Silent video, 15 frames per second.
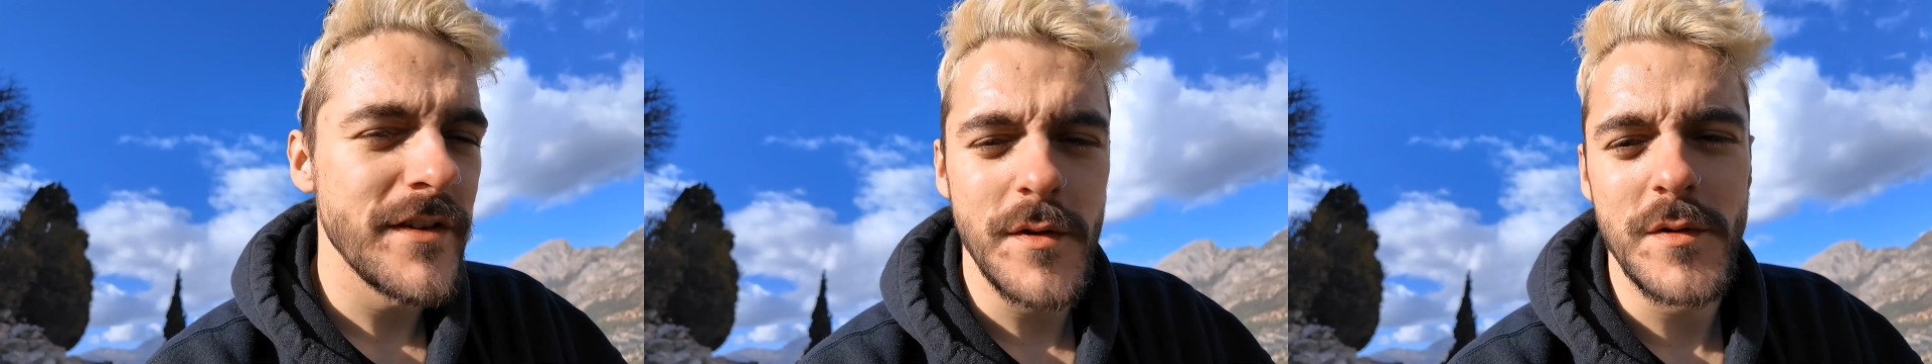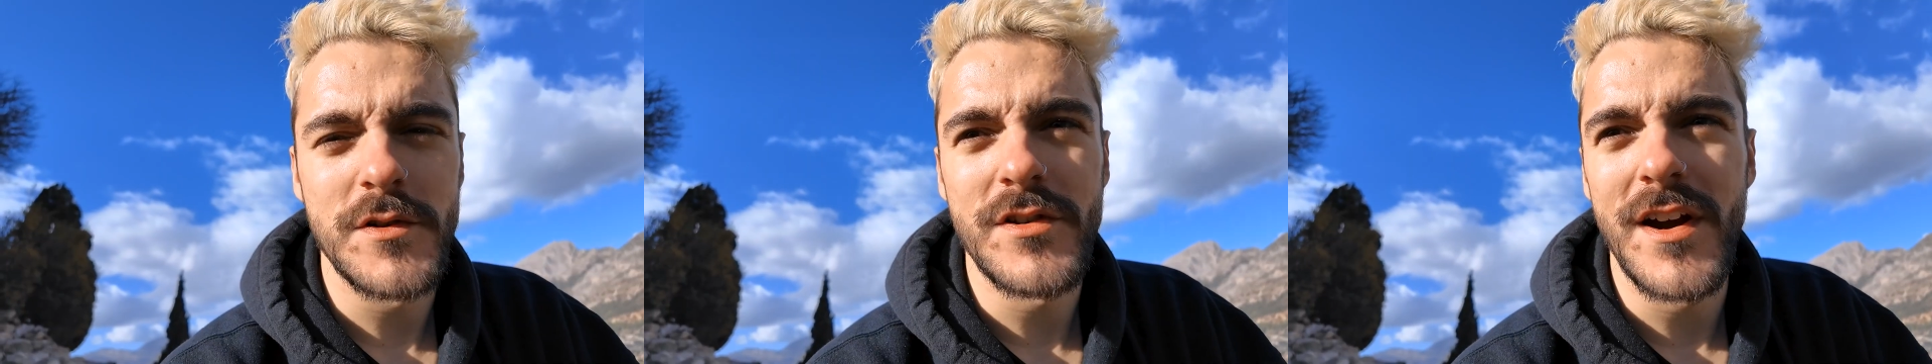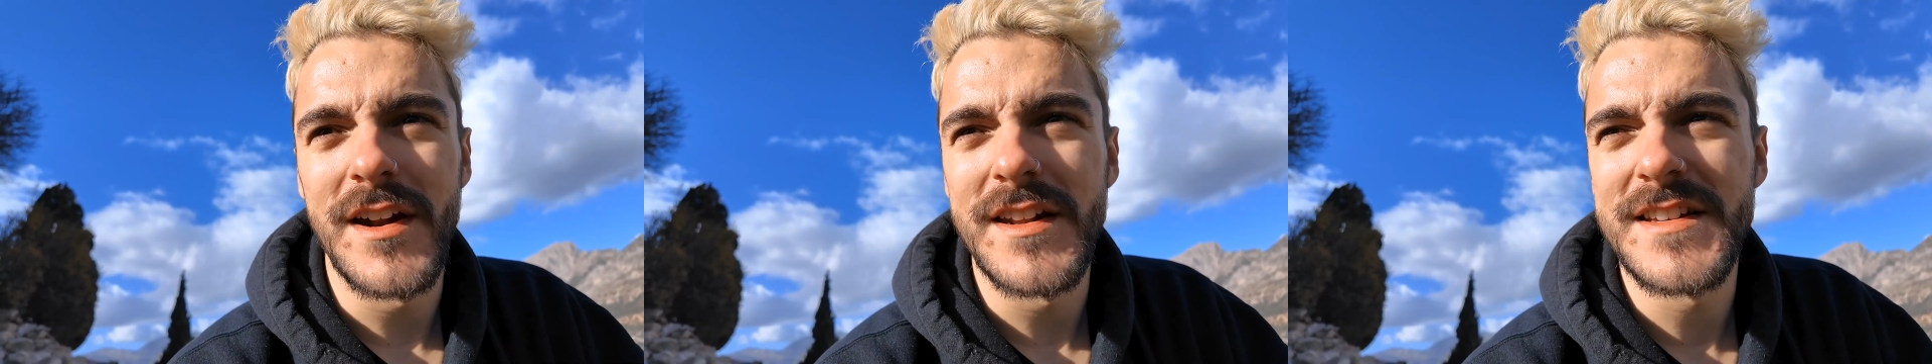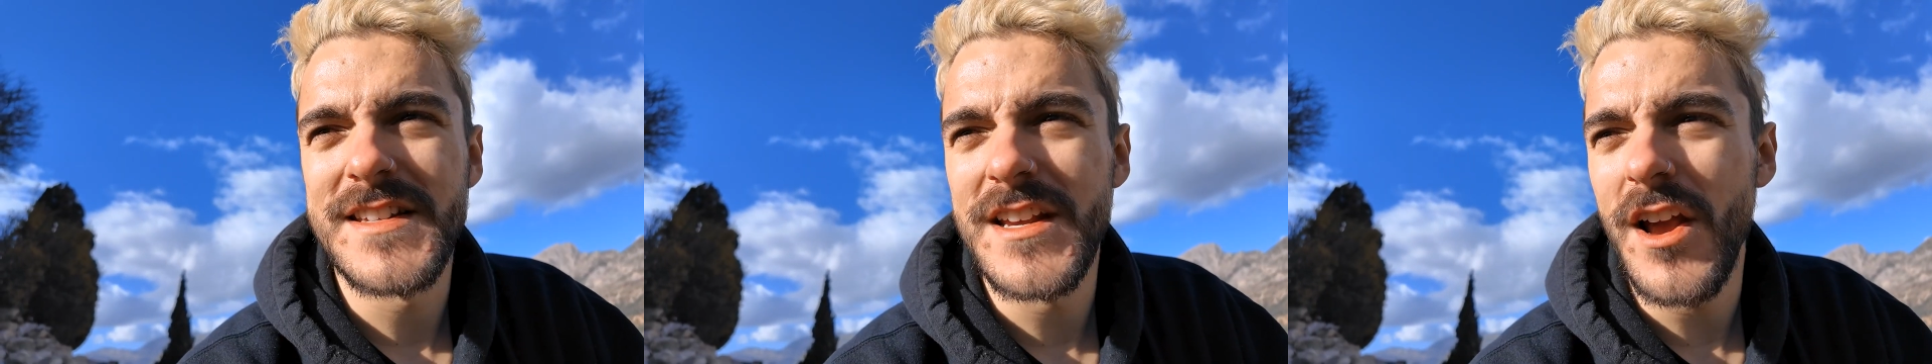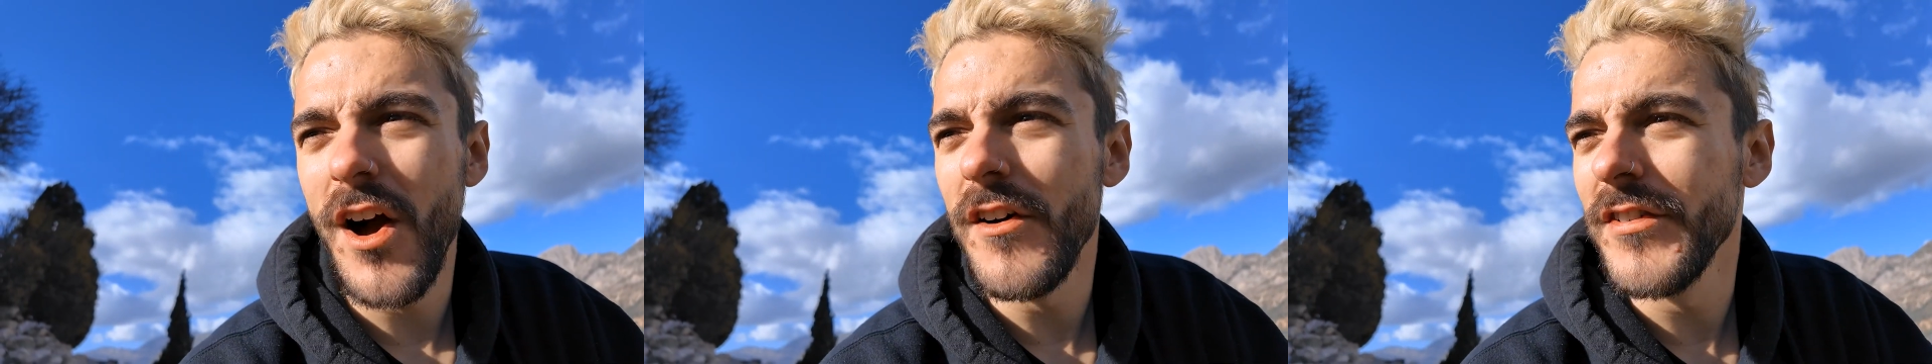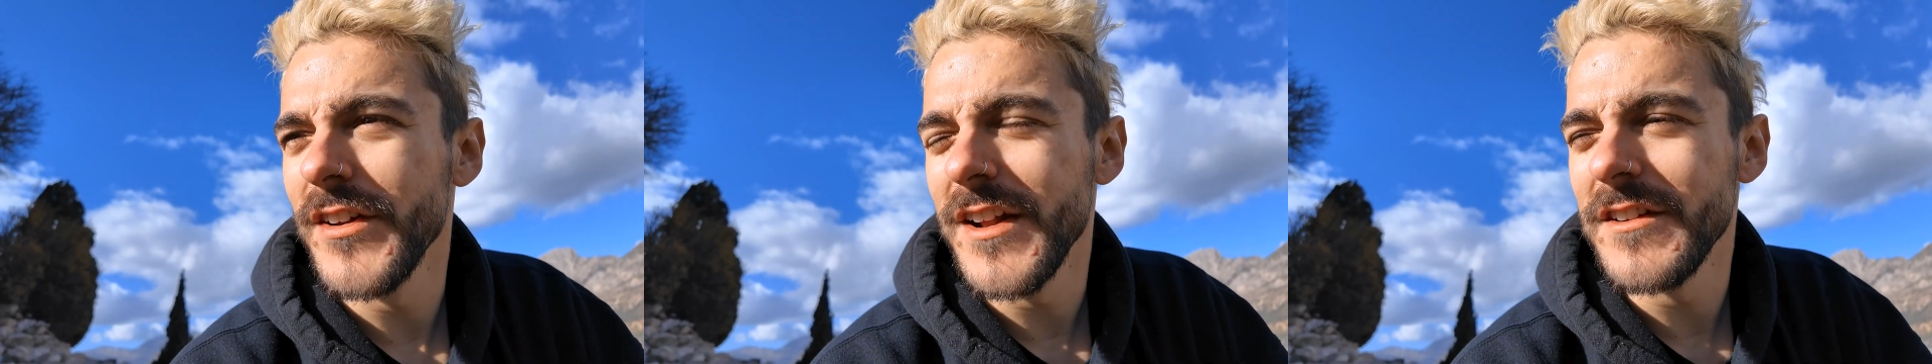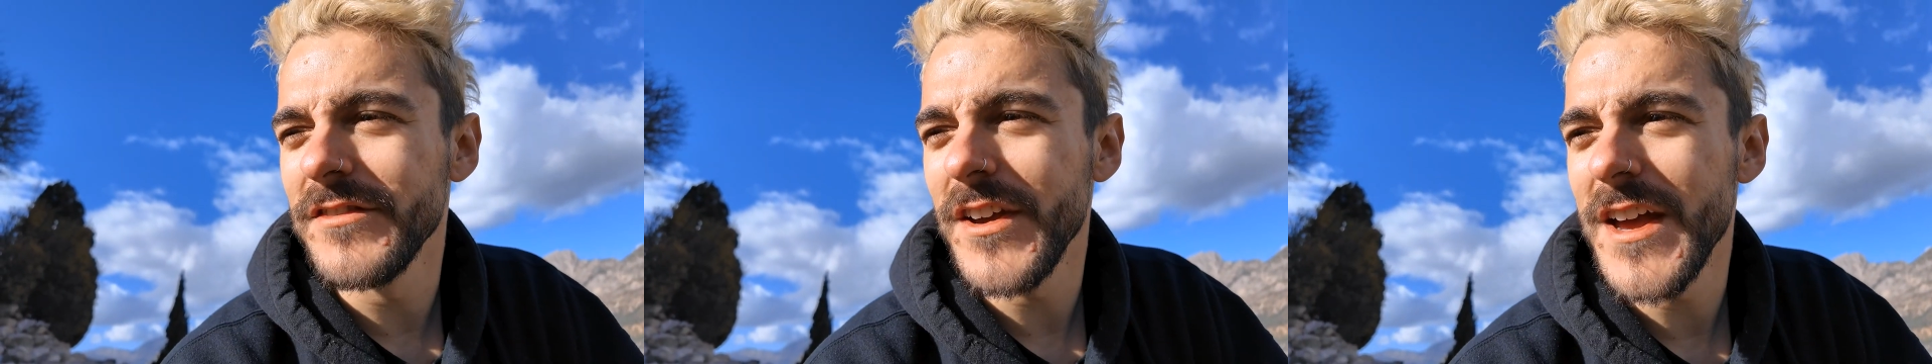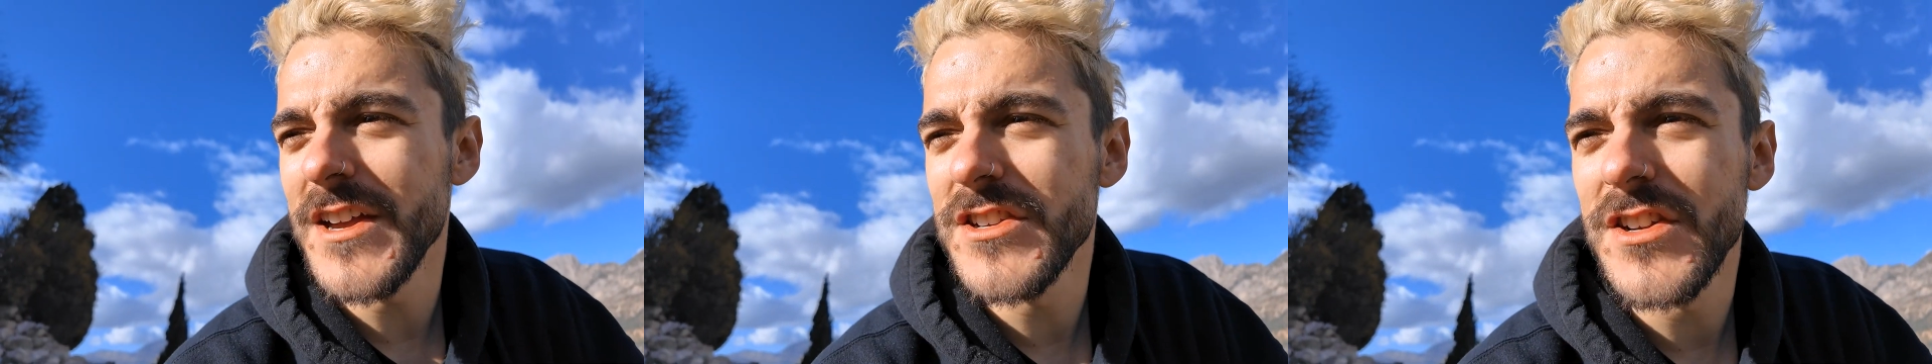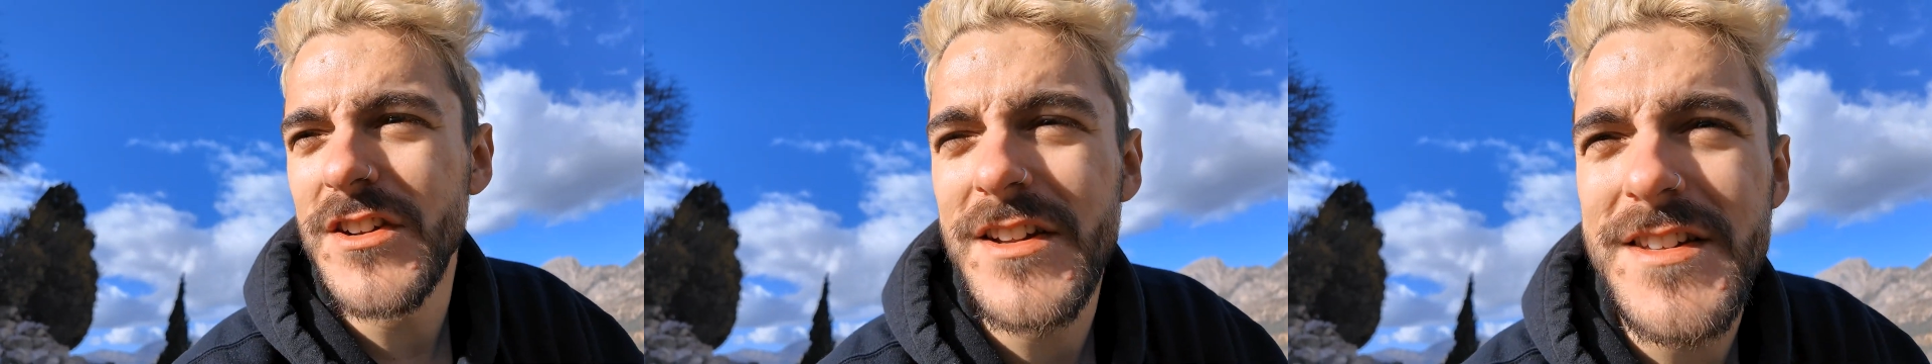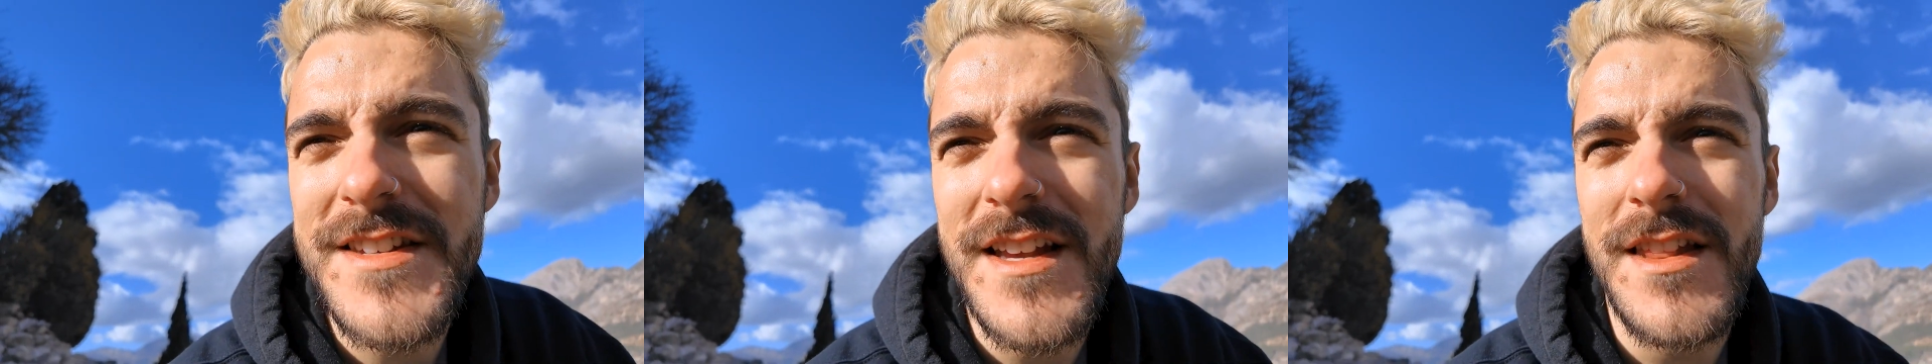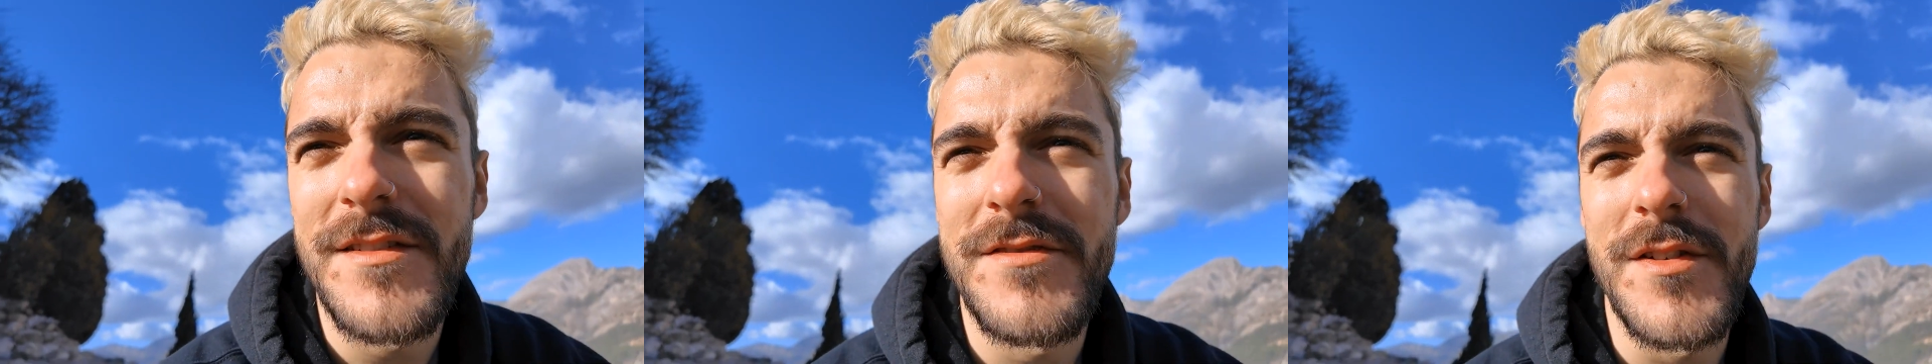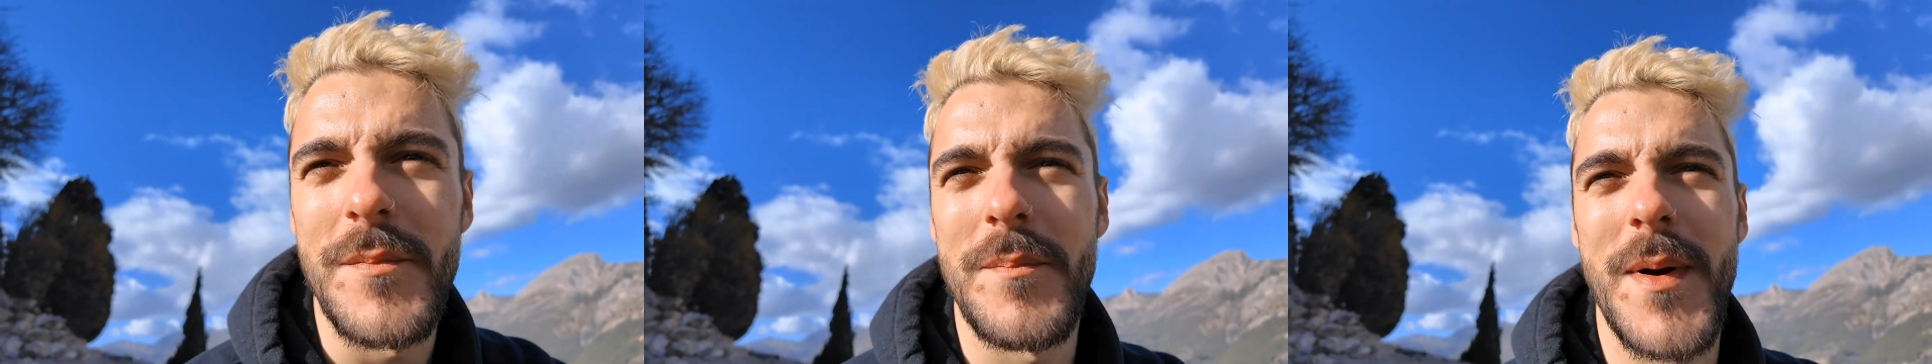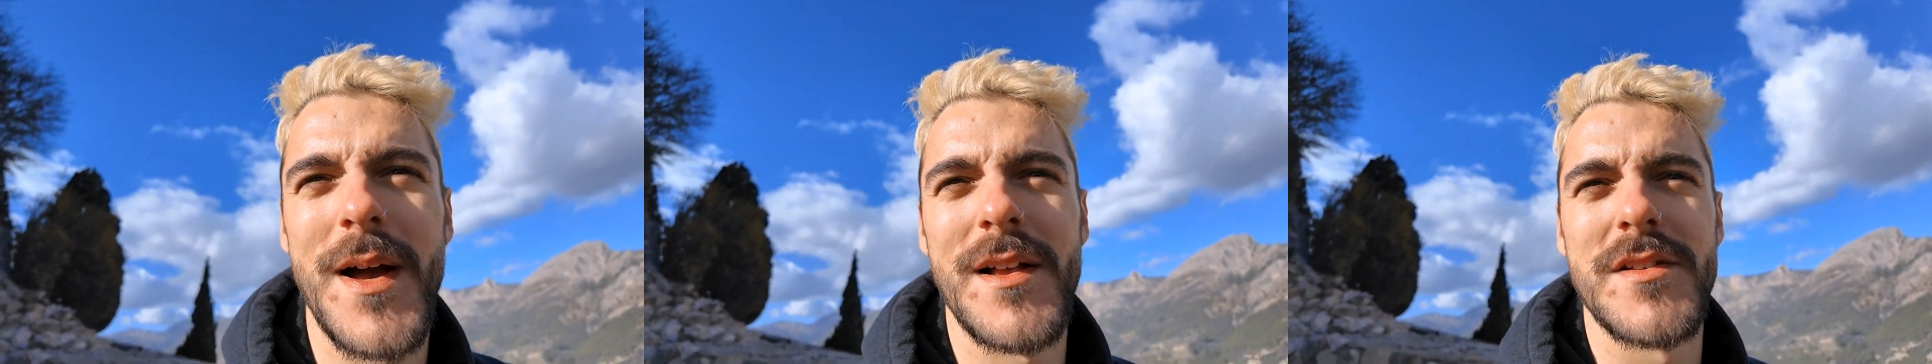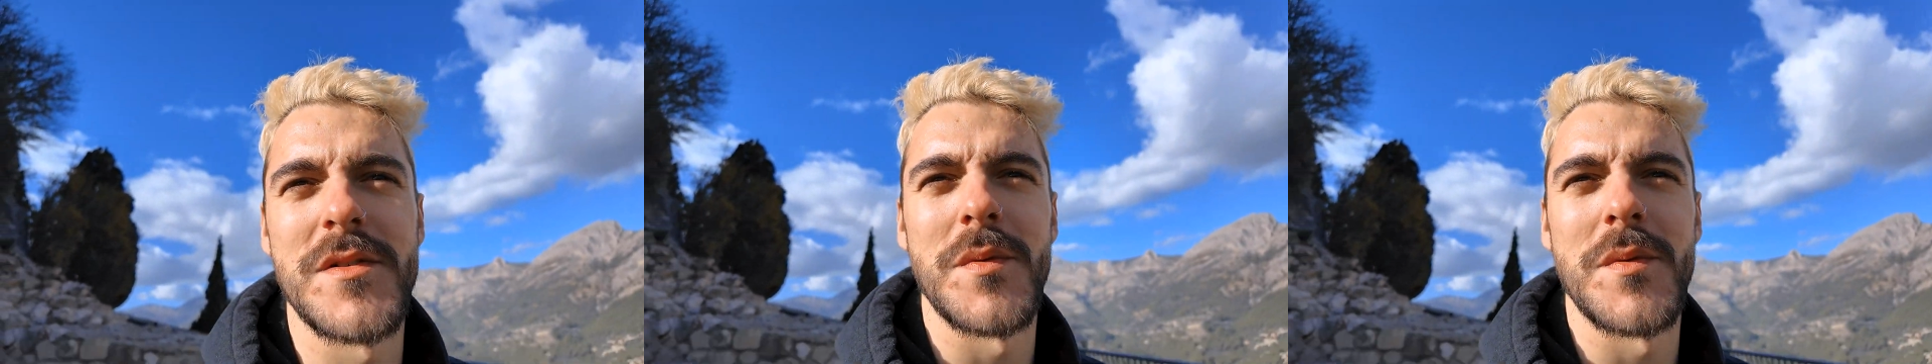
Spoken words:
if you were trying to see off an invasion, you'd see them from miles